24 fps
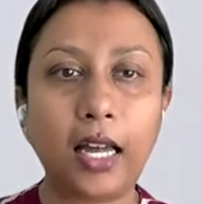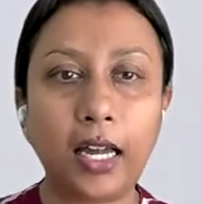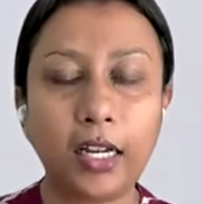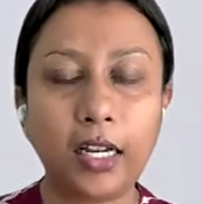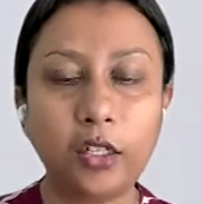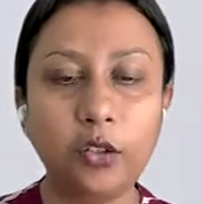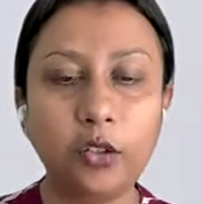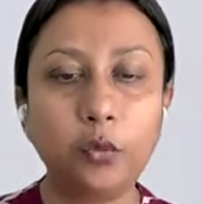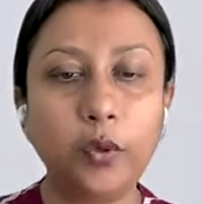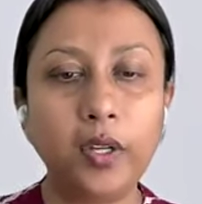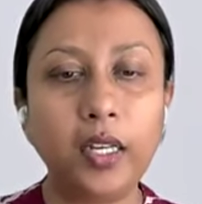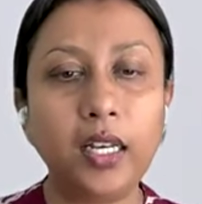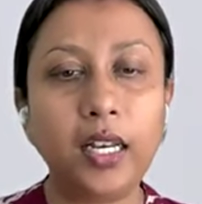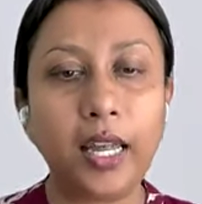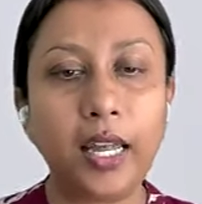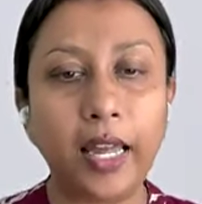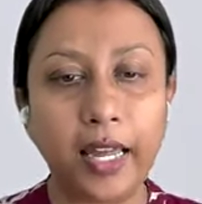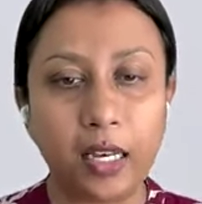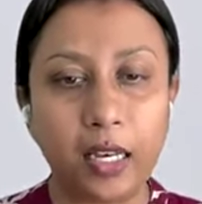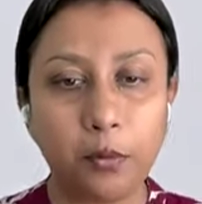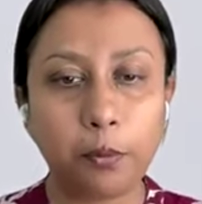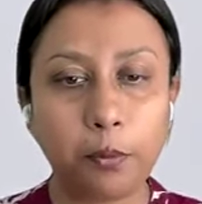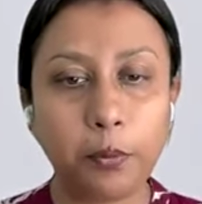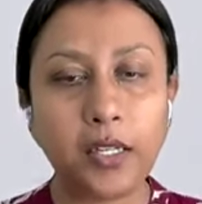that
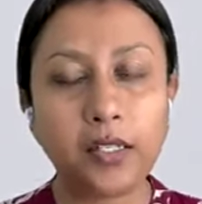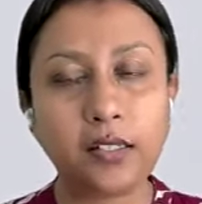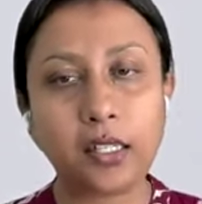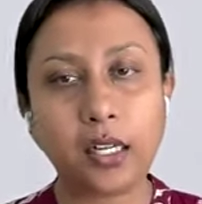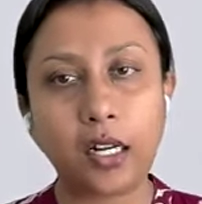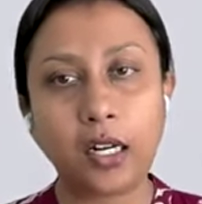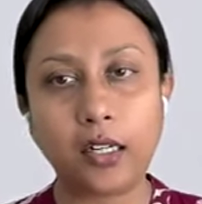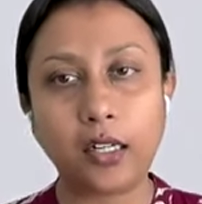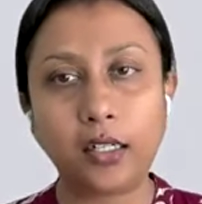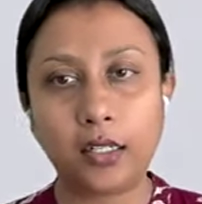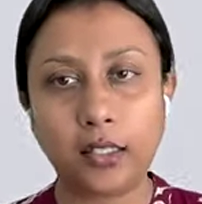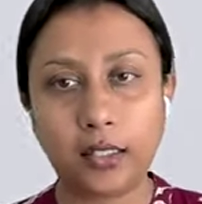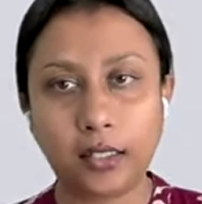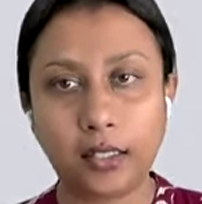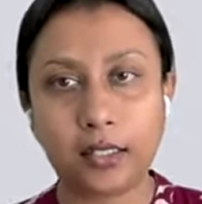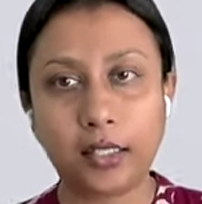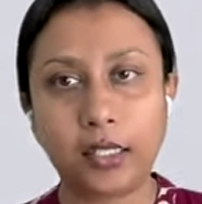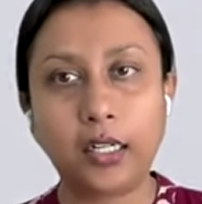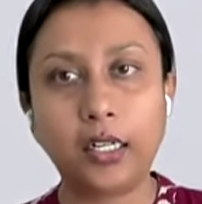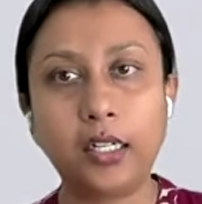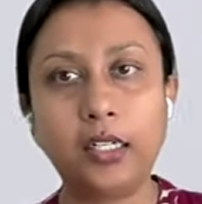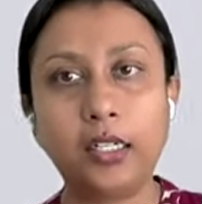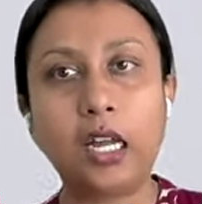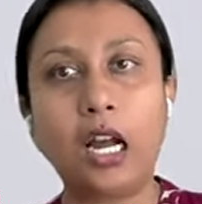will help us
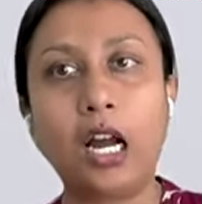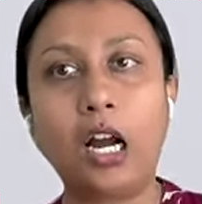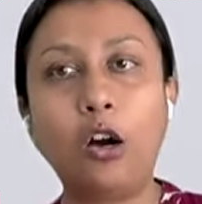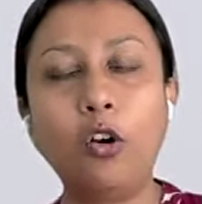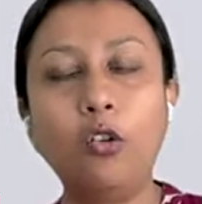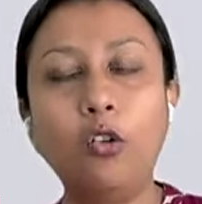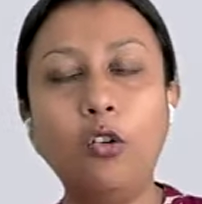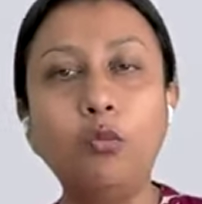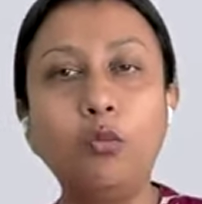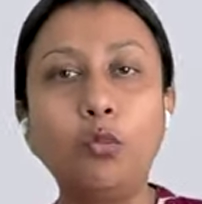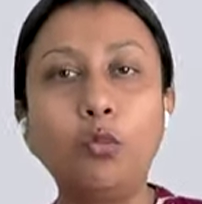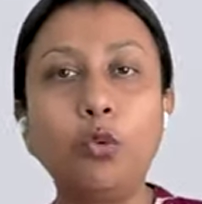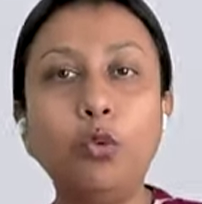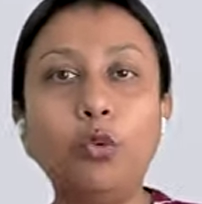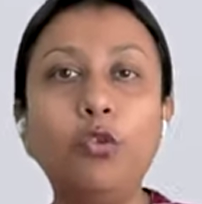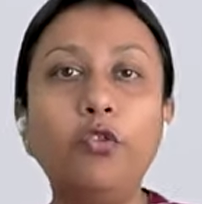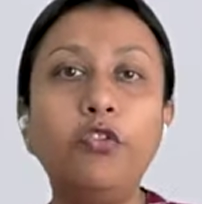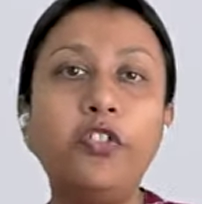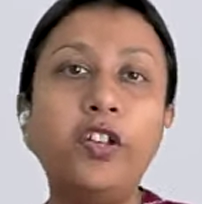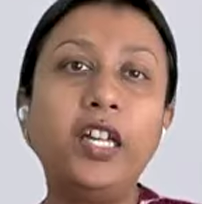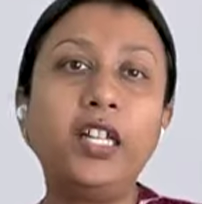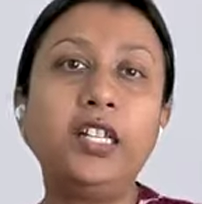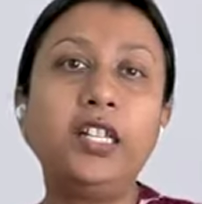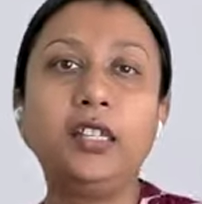understand how
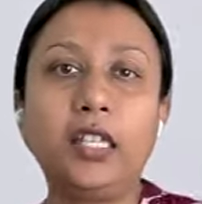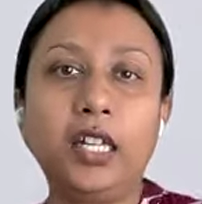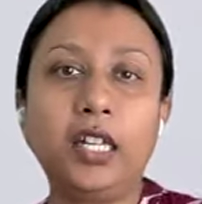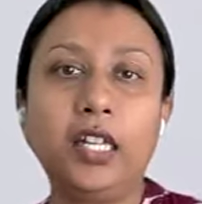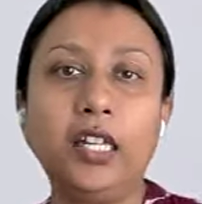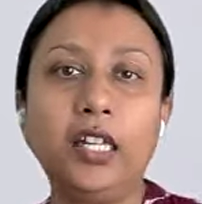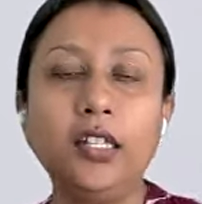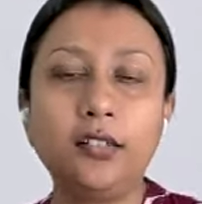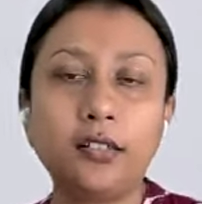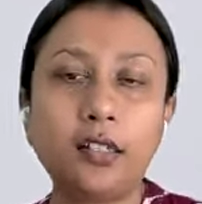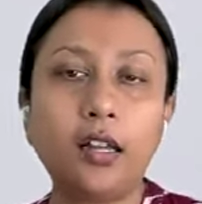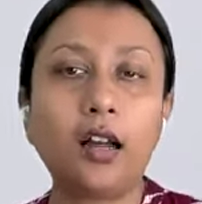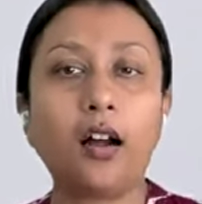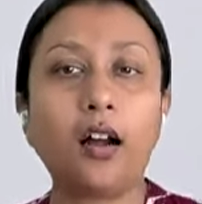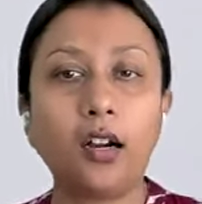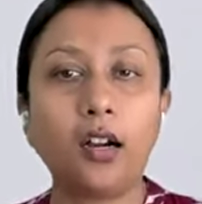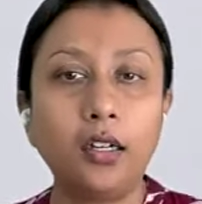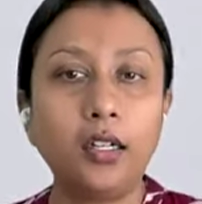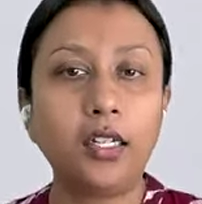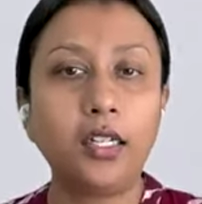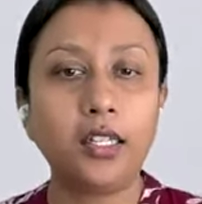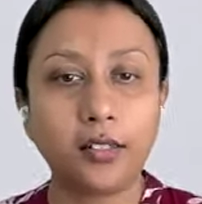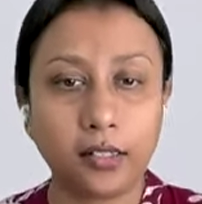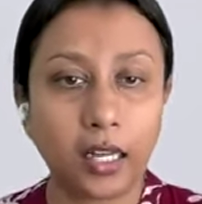moving things
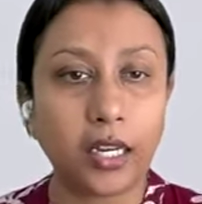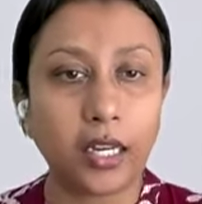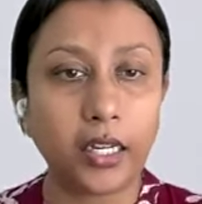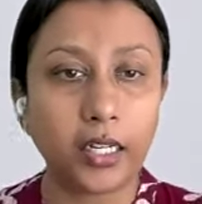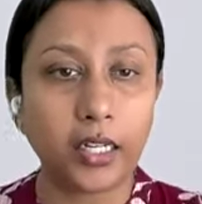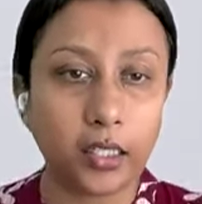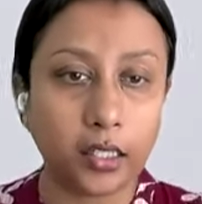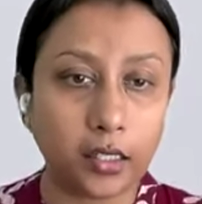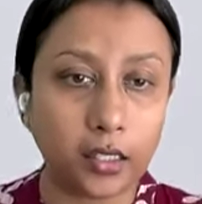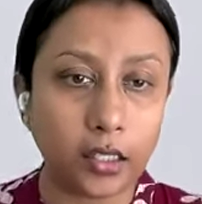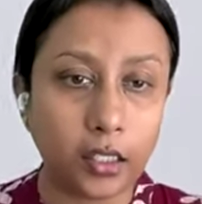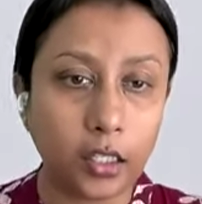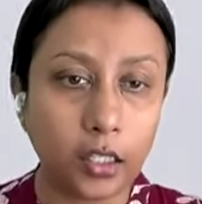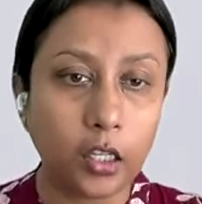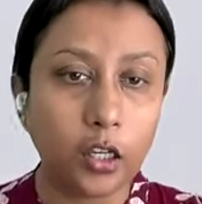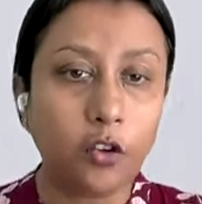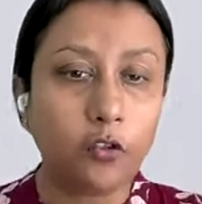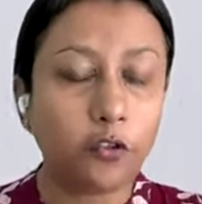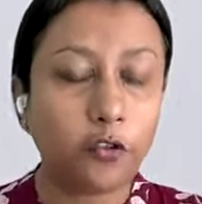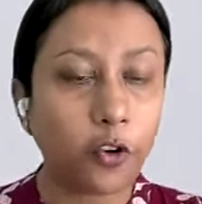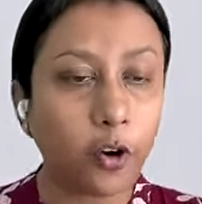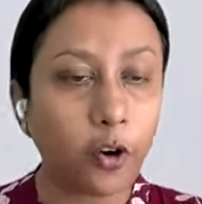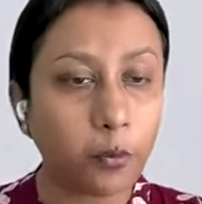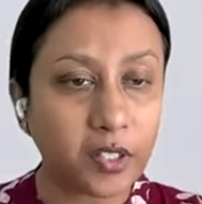are designed
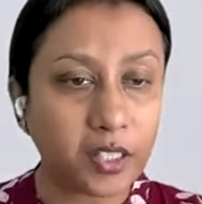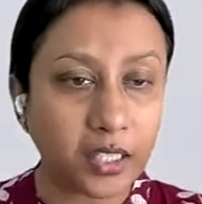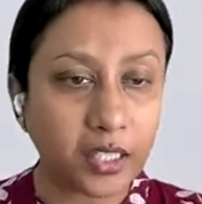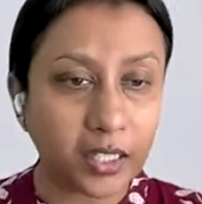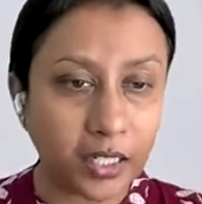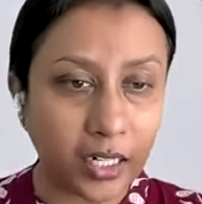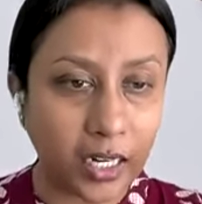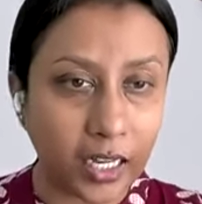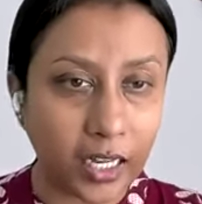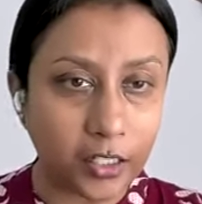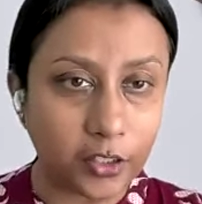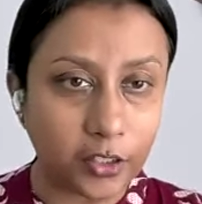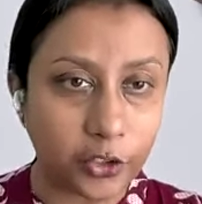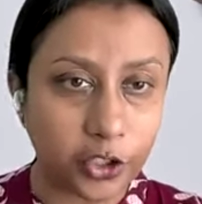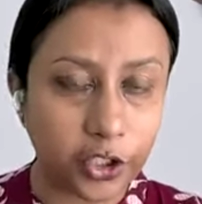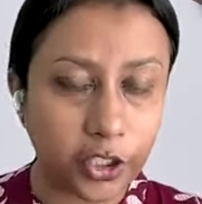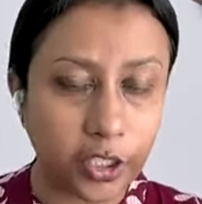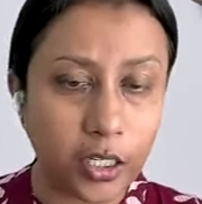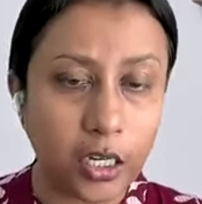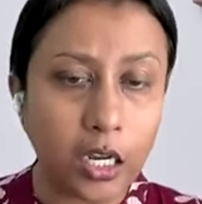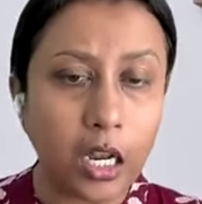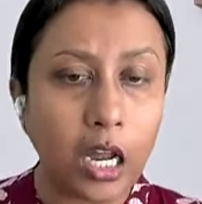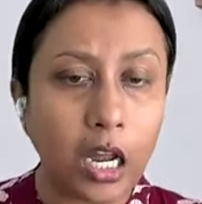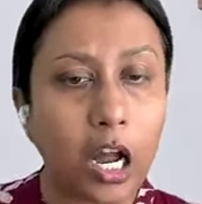from
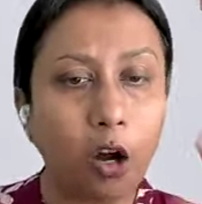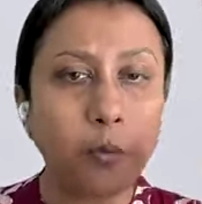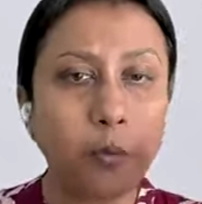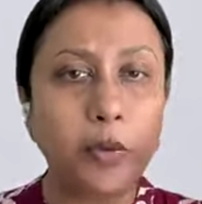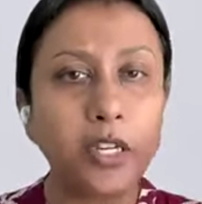scratch.